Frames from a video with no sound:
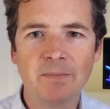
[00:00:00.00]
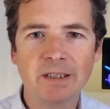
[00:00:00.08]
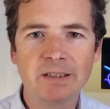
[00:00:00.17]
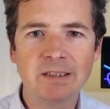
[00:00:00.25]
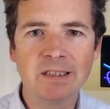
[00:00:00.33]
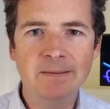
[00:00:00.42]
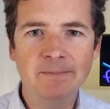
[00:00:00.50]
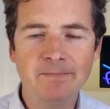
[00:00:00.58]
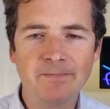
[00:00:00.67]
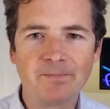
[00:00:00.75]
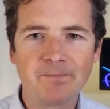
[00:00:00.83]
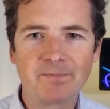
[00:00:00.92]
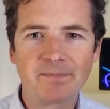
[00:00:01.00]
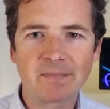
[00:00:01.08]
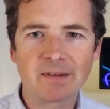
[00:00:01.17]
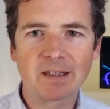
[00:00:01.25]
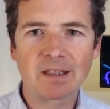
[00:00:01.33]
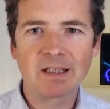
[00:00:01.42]
But
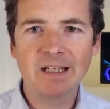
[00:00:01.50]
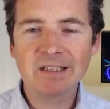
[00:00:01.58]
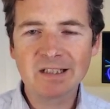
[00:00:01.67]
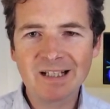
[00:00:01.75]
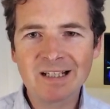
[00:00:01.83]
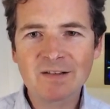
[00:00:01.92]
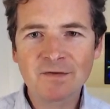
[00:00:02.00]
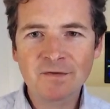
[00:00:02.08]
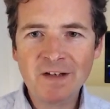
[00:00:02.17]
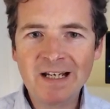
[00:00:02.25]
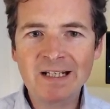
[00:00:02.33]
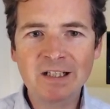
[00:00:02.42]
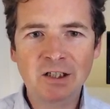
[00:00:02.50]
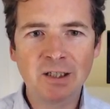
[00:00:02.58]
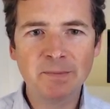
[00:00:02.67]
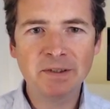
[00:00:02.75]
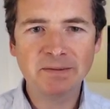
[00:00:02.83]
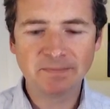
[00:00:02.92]
it is fairly
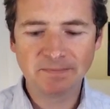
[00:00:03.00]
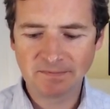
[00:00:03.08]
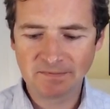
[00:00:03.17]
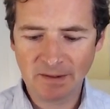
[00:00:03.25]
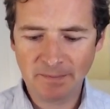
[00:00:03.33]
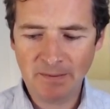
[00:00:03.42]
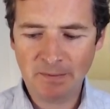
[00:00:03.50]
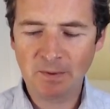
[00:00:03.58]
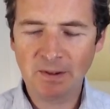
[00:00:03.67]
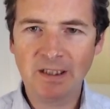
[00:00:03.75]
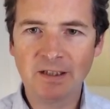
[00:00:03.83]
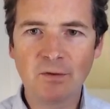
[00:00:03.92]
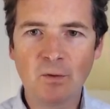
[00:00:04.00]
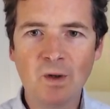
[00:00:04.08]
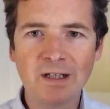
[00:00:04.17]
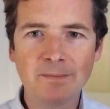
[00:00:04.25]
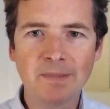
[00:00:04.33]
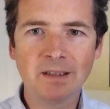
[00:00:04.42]
common that people will have
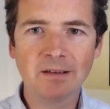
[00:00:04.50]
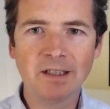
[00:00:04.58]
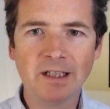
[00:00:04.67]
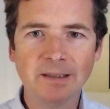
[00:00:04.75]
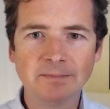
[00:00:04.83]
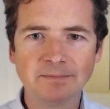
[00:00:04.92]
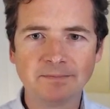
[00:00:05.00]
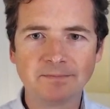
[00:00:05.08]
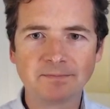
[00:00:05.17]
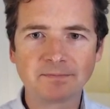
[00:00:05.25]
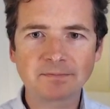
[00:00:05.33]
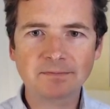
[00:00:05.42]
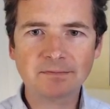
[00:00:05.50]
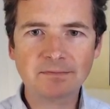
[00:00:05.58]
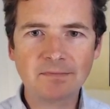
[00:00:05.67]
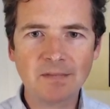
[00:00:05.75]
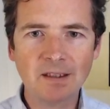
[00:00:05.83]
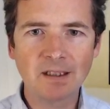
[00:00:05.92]
one middle name.
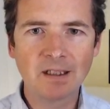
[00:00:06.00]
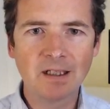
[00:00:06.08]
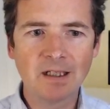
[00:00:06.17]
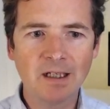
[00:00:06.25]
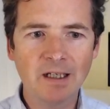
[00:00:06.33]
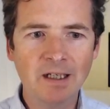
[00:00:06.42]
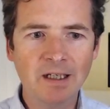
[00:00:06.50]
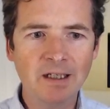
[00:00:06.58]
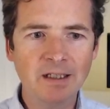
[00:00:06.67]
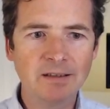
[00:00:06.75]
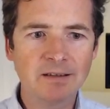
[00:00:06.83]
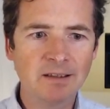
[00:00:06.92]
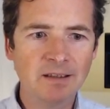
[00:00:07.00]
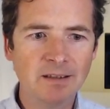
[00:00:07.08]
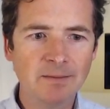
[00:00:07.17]
And